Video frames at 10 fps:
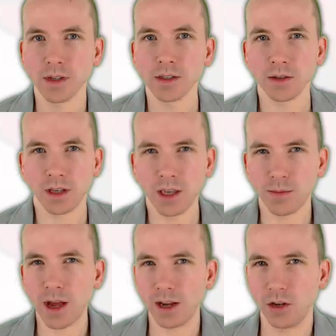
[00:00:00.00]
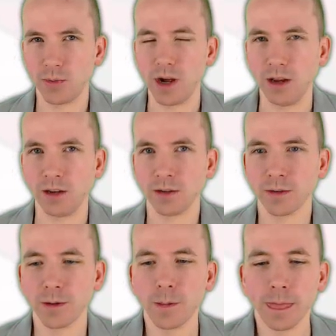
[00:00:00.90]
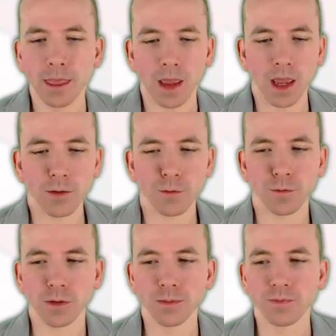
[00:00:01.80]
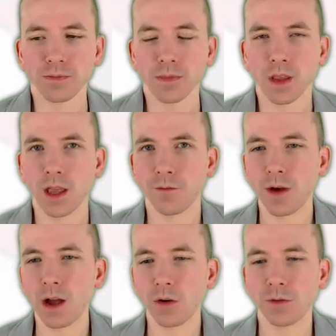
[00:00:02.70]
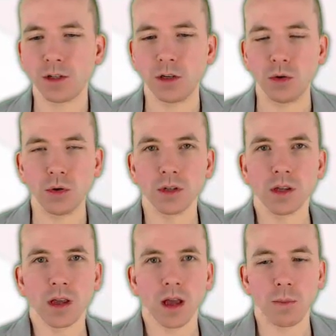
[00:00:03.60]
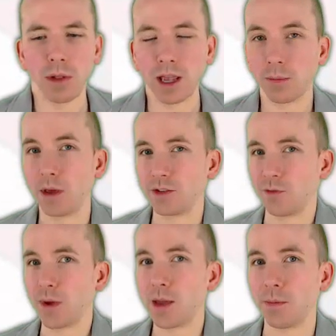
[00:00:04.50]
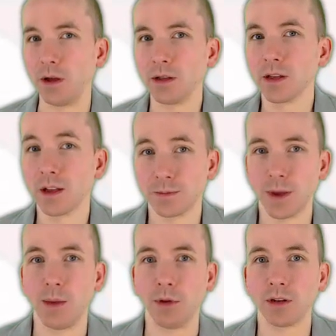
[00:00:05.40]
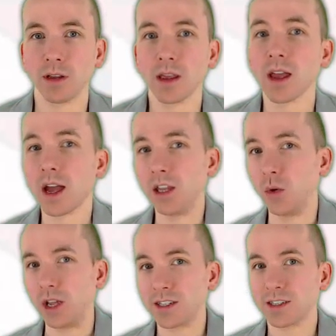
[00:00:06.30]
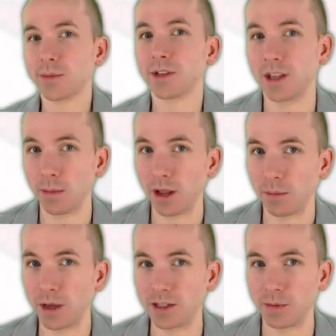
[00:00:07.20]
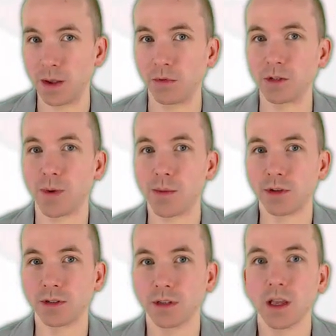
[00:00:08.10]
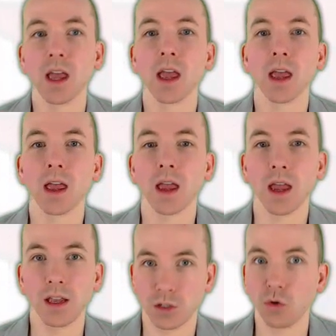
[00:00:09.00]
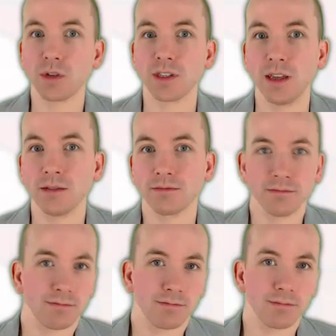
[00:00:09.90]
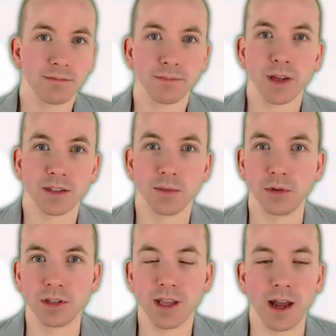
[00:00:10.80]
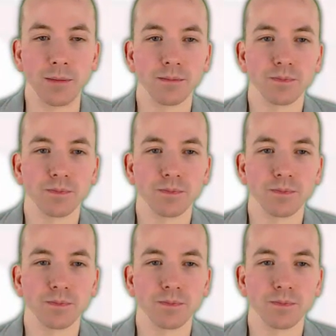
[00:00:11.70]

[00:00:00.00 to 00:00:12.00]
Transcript: So keep that in your mind. If, if I offered you a blank piece of paper as payment and you accepted that blank piece of paper as payment, it's currency. But it's simple as that.